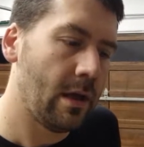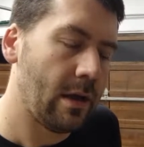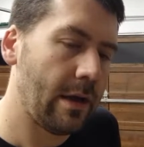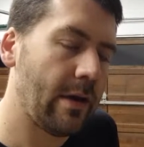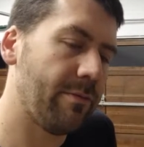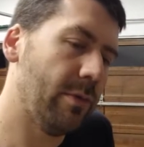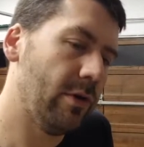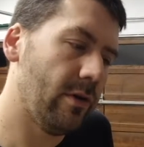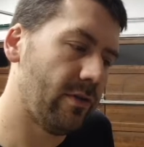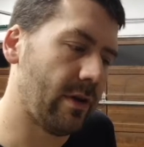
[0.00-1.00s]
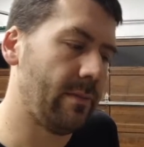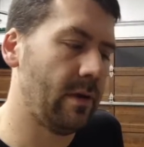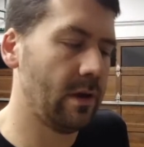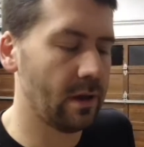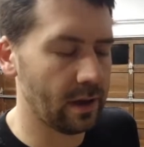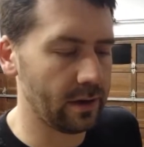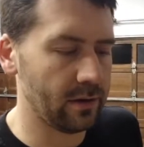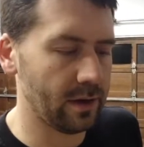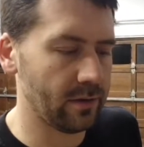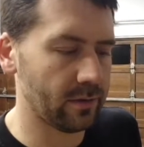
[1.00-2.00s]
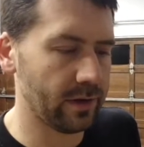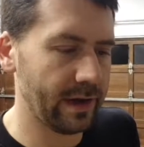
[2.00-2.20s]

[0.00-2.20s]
now I've moved. I don't really